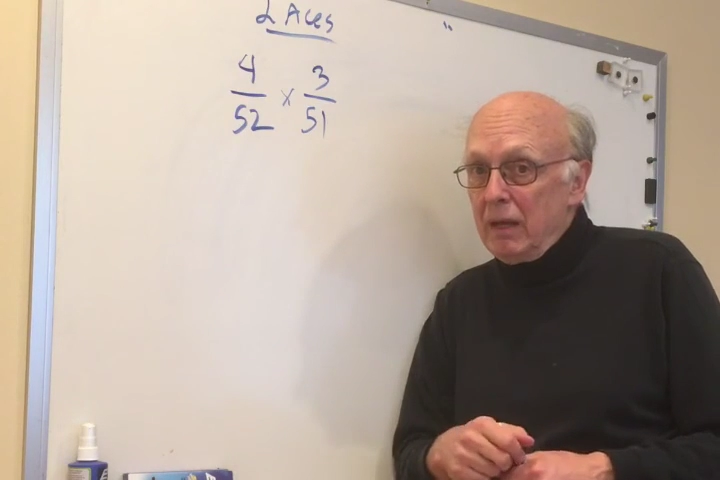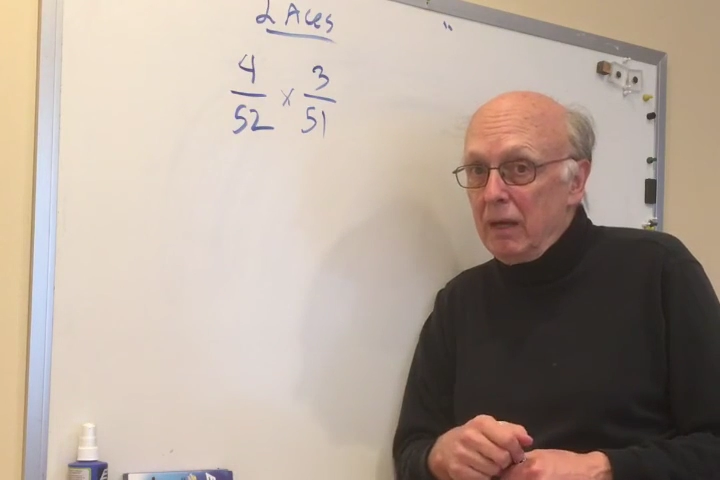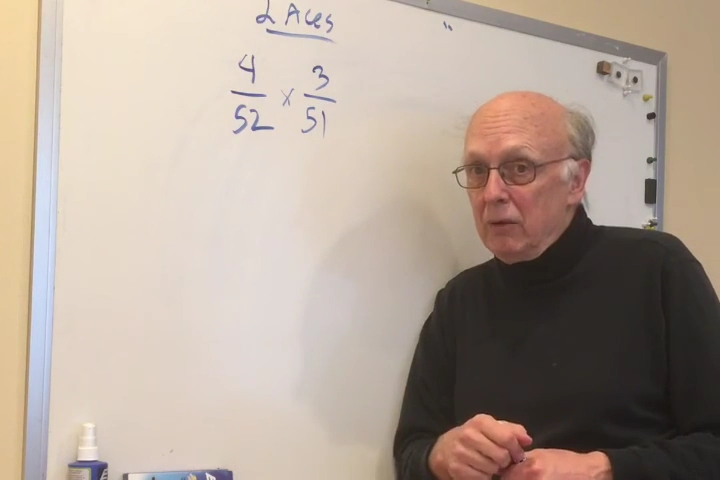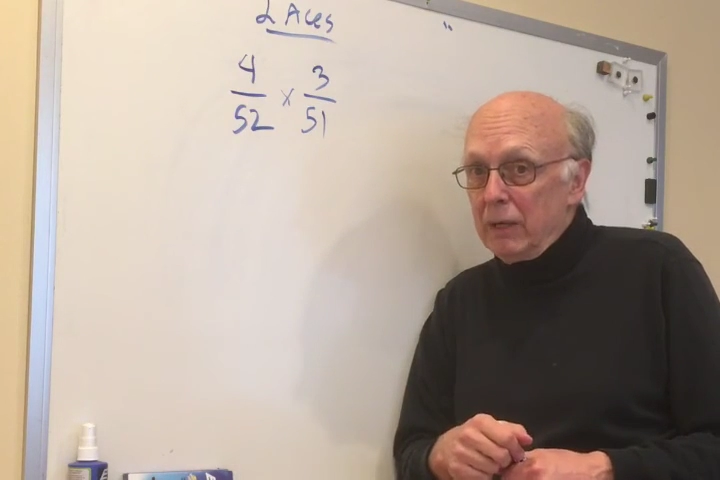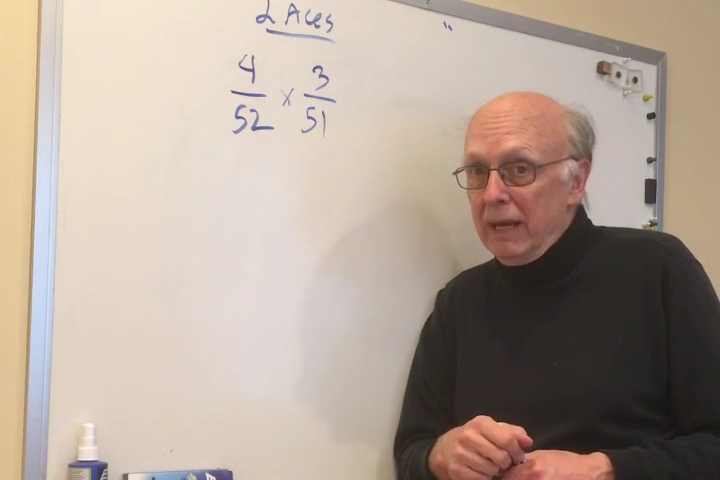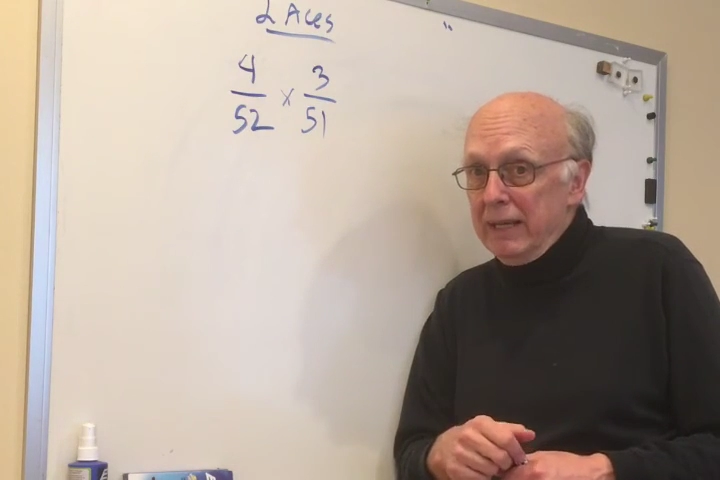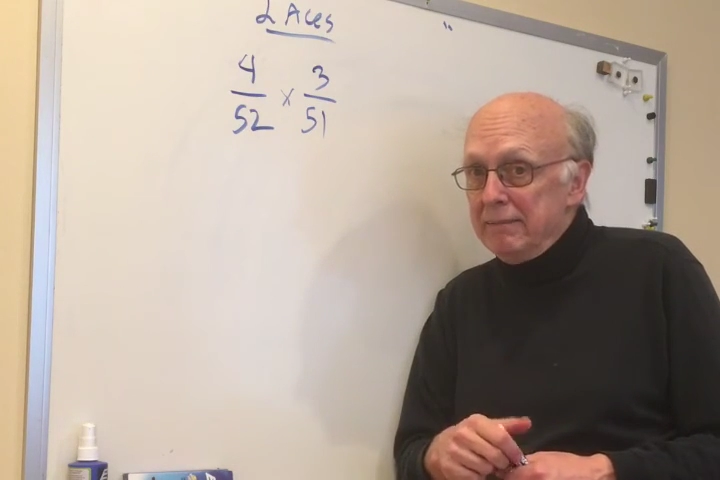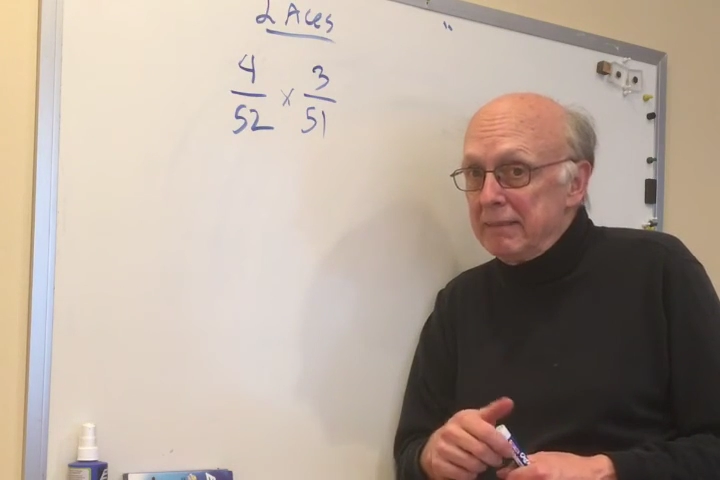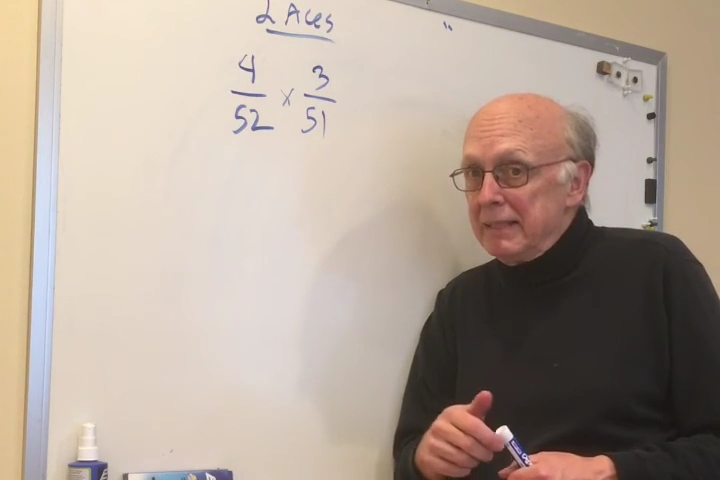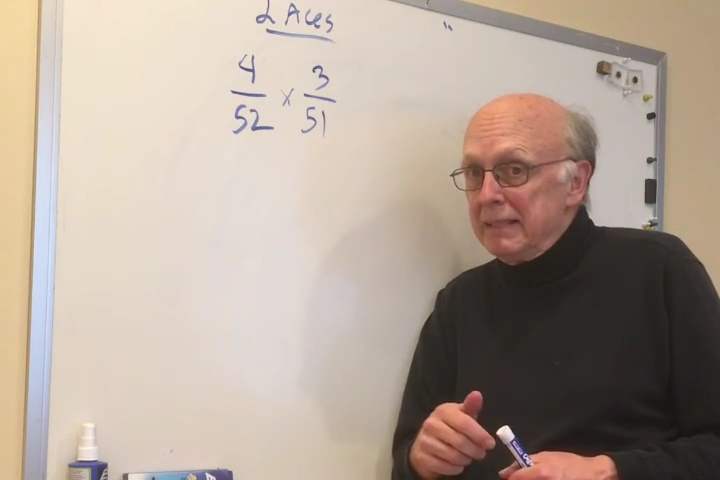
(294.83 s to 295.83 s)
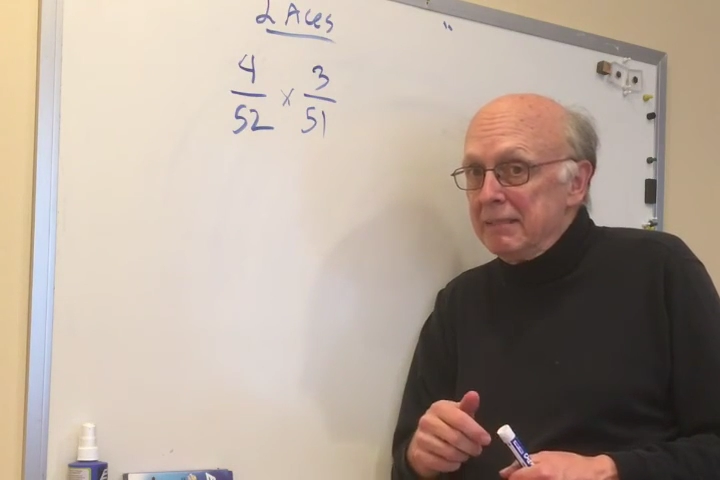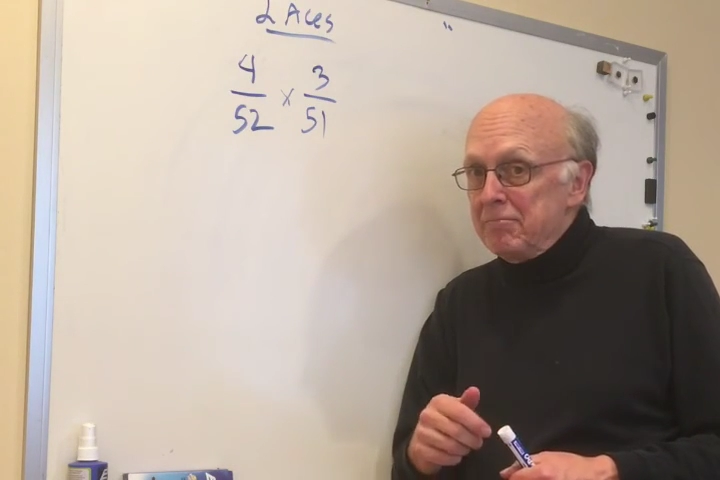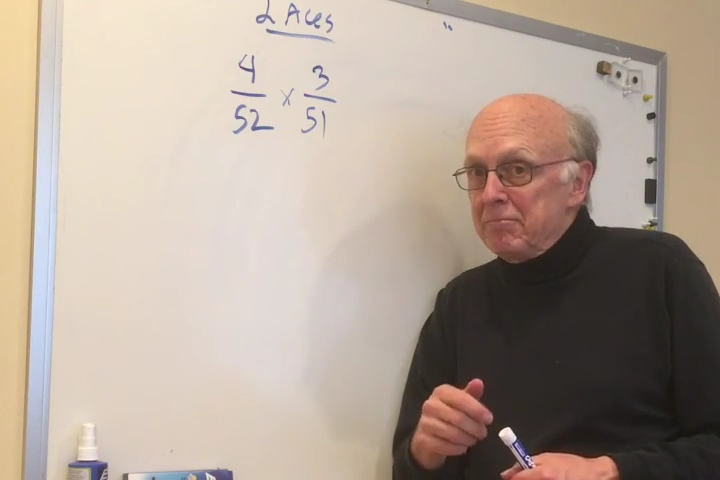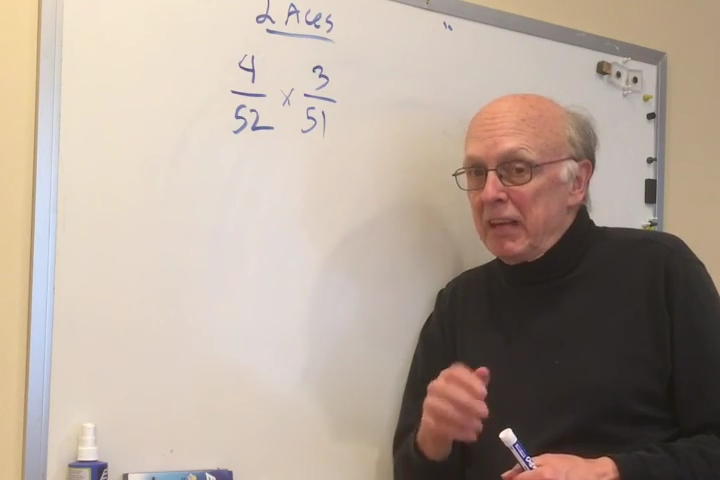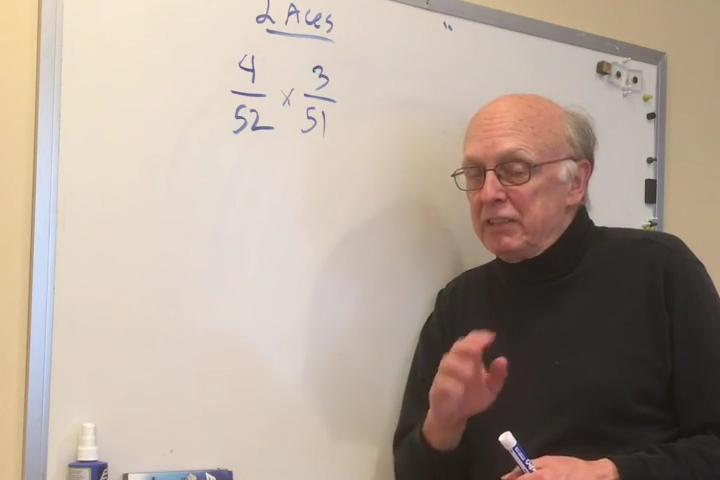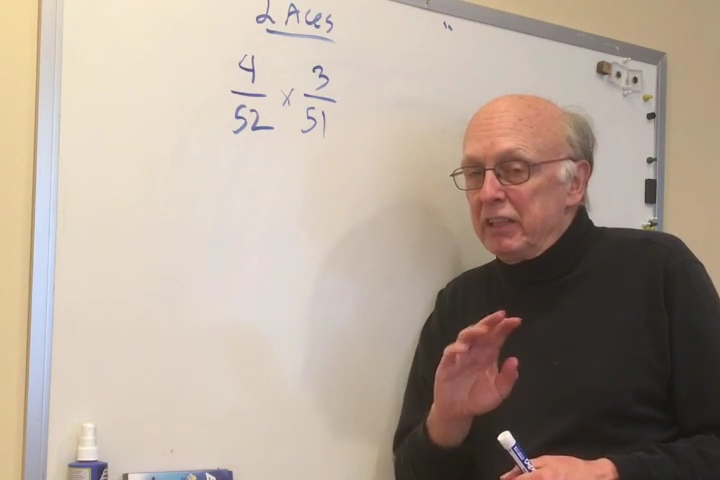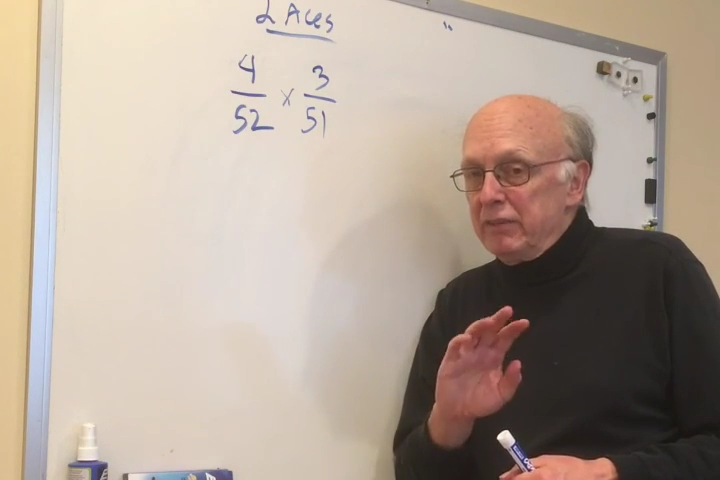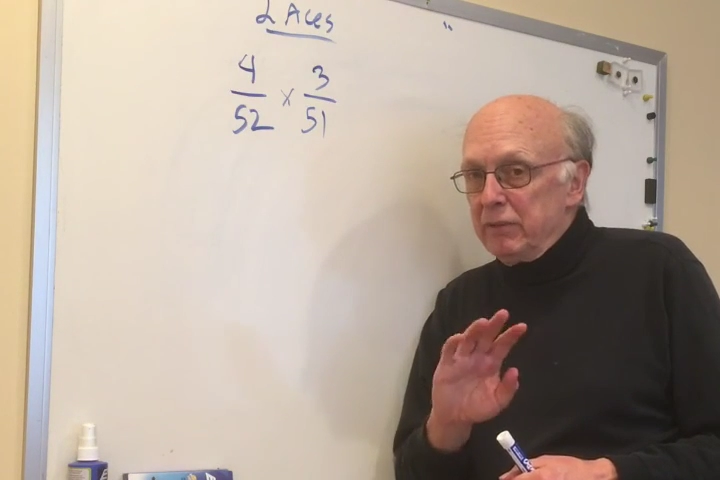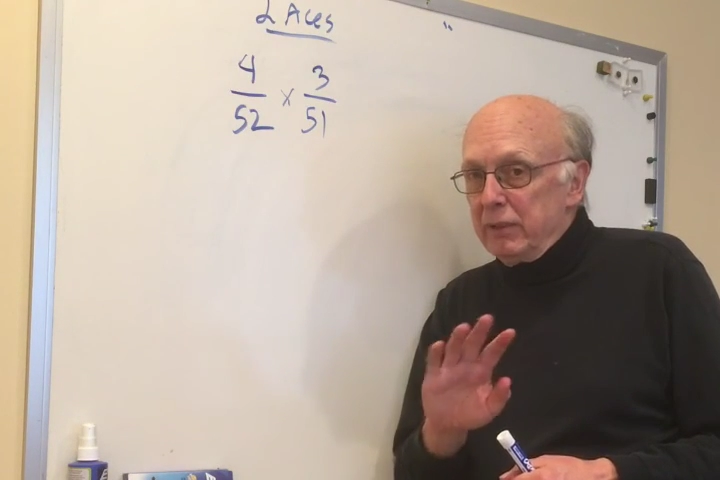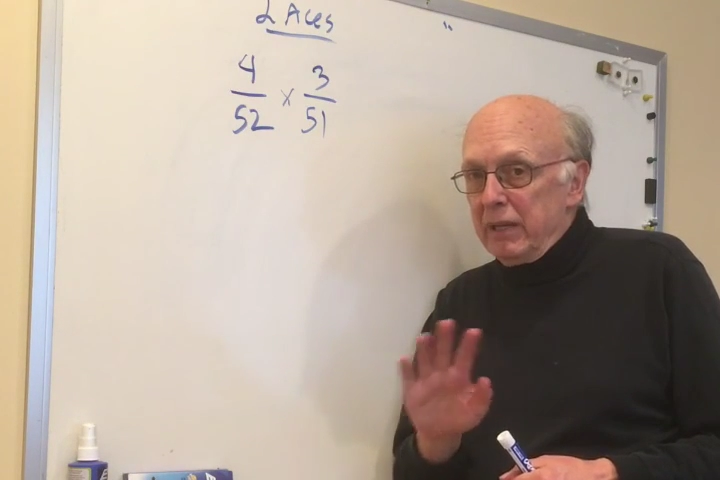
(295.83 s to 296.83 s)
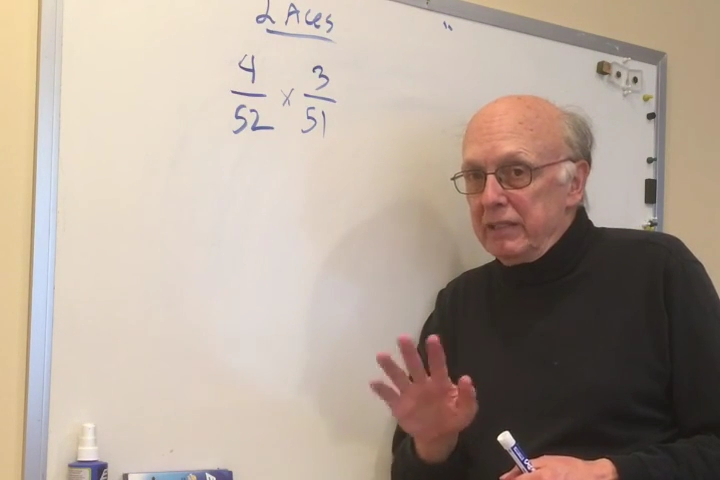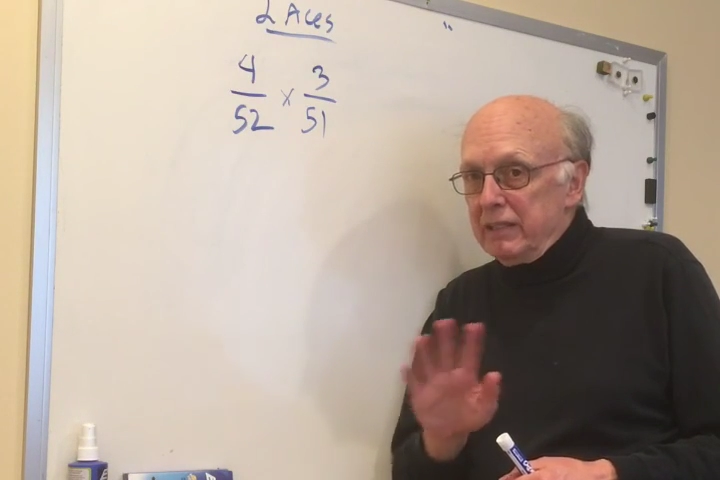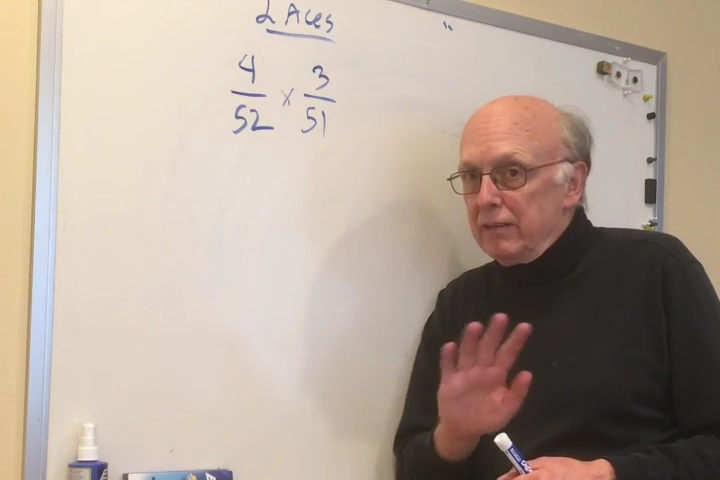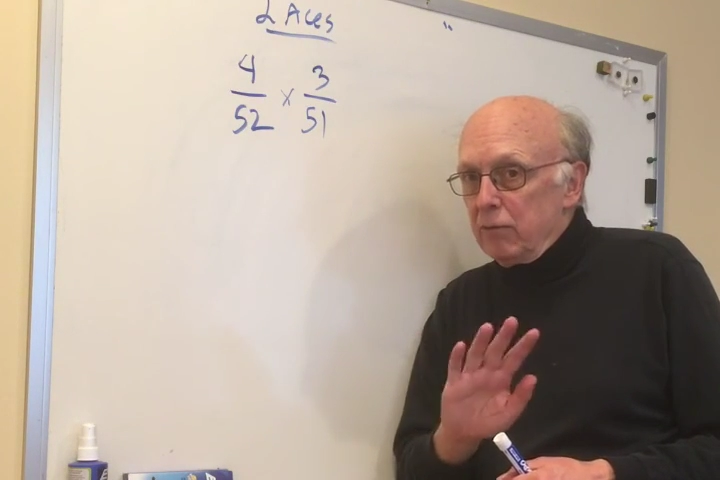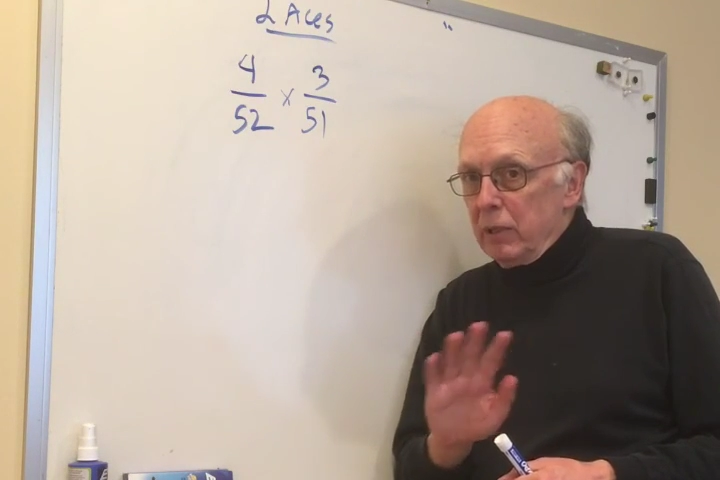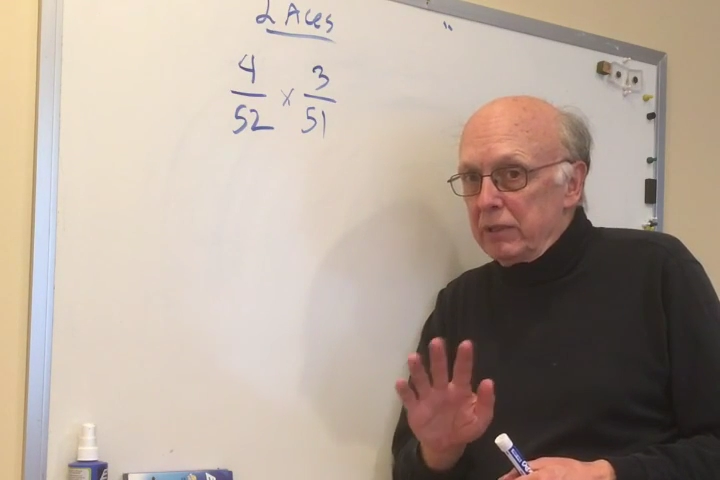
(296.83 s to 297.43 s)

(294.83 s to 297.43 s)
Okay, that should give you an idea of what